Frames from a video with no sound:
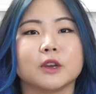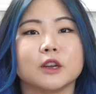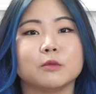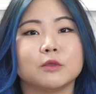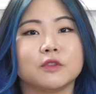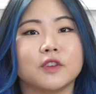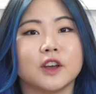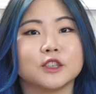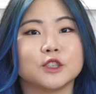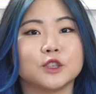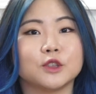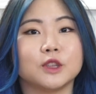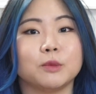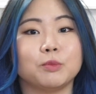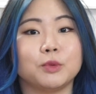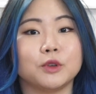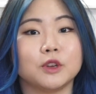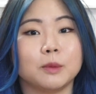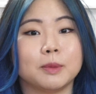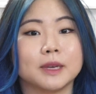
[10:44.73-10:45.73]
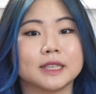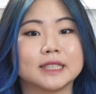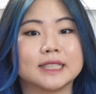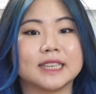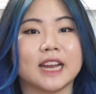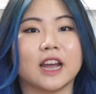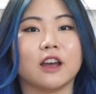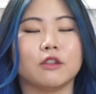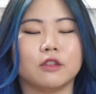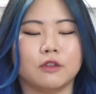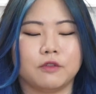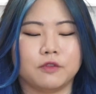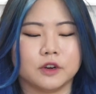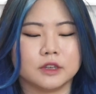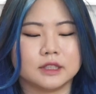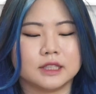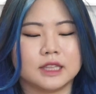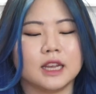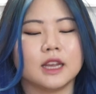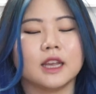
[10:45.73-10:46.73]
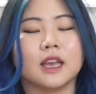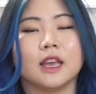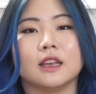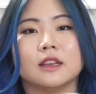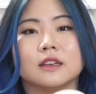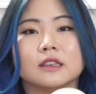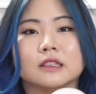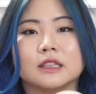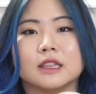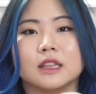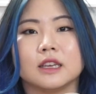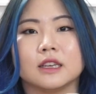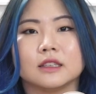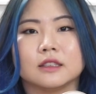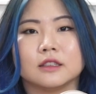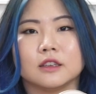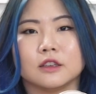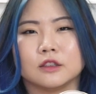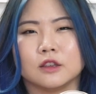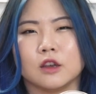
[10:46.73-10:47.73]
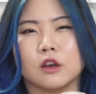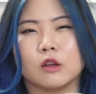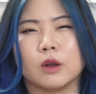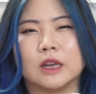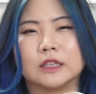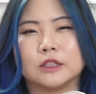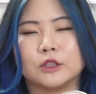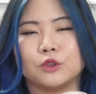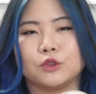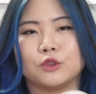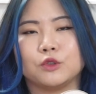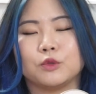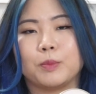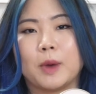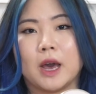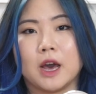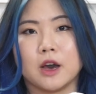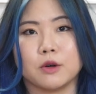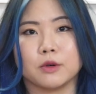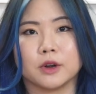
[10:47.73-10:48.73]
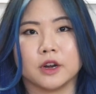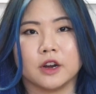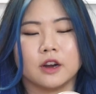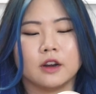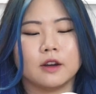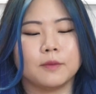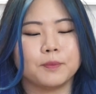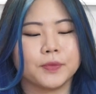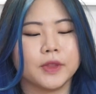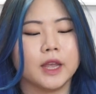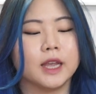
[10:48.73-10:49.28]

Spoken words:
gonna move on to the beauty bits now. The first thing is this Seolwasu powder.